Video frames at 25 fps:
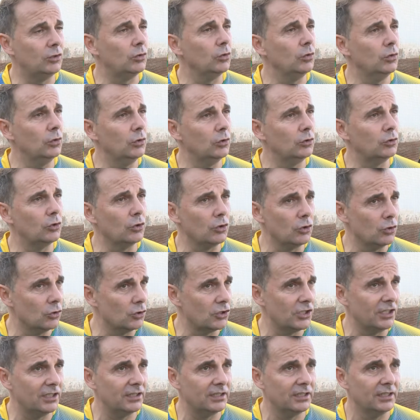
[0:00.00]
to
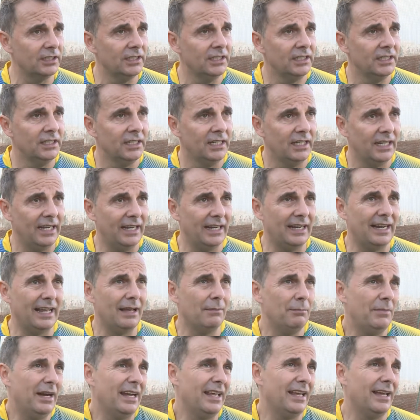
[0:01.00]
use it. And I
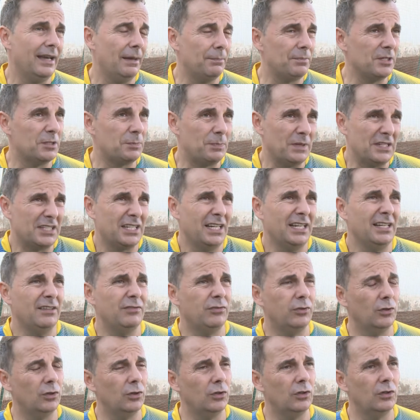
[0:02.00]
am very happy, especially
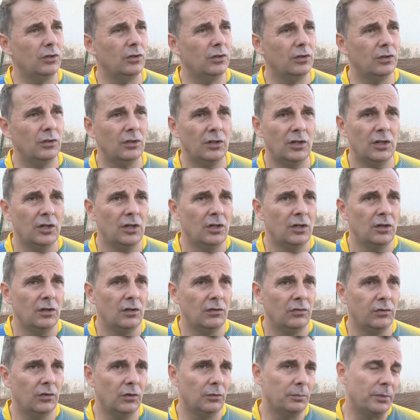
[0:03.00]
for
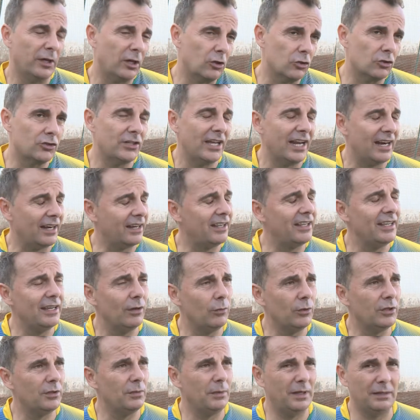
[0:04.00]
because they are here
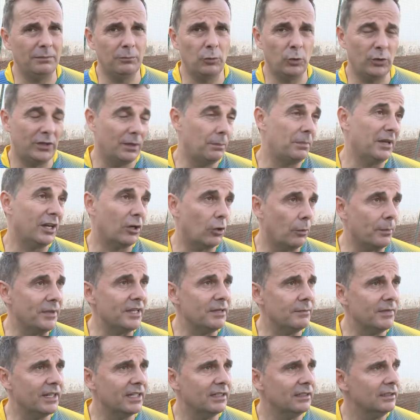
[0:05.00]
with a big
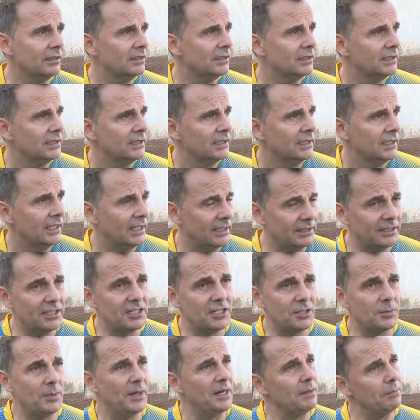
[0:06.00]
commitment, and
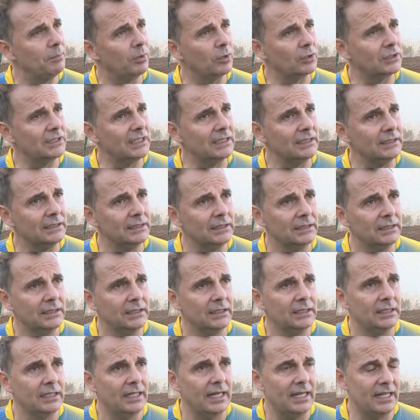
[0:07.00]
this is very important.
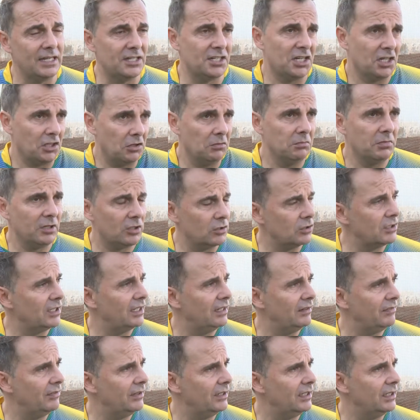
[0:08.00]
And second, because they
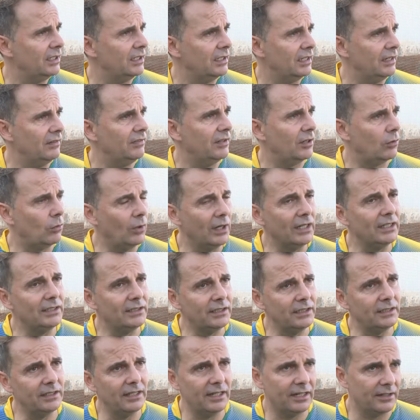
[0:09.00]
have a
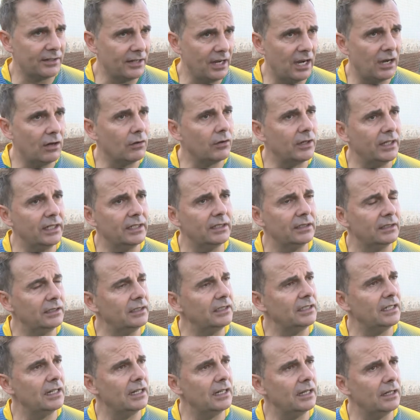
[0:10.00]
quality, they are young, and
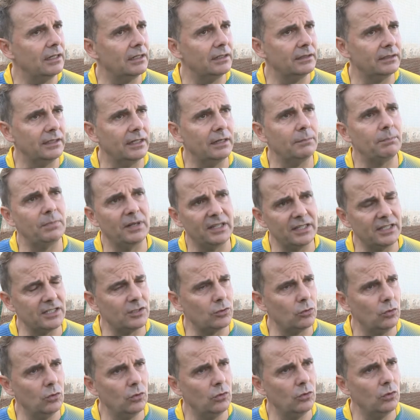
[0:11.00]
they are
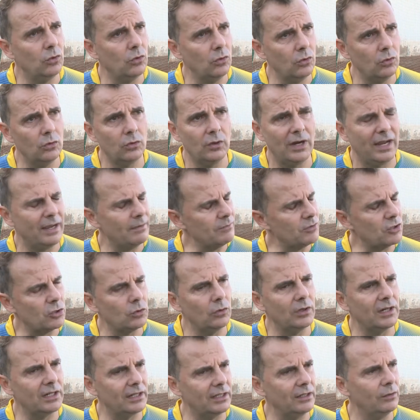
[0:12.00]
players who I am
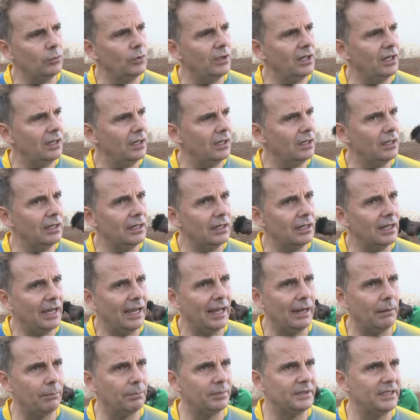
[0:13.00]
sure they will
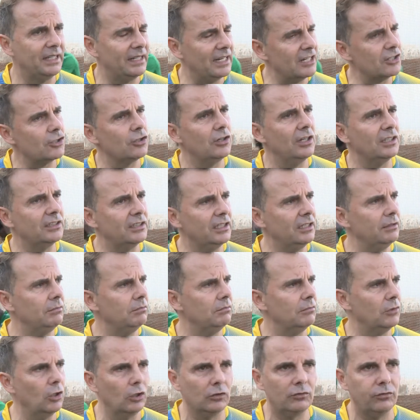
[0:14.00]
help the national
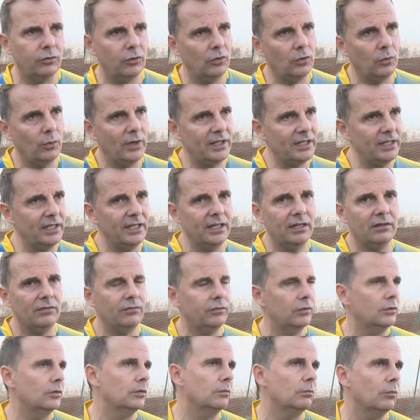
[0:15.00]
team, not for 1 year,
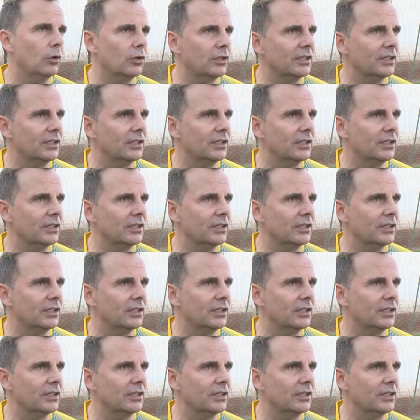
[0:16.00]
for more